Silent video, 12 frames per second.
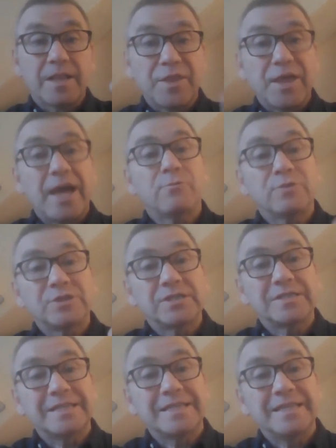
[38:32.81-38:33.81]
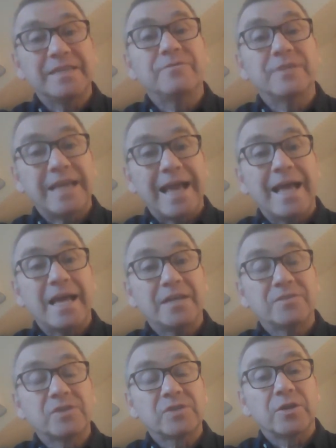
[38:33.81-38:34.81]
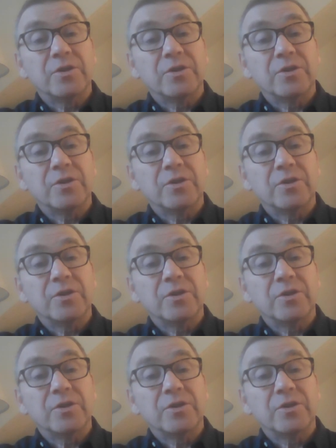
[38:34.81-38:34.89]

that which is given as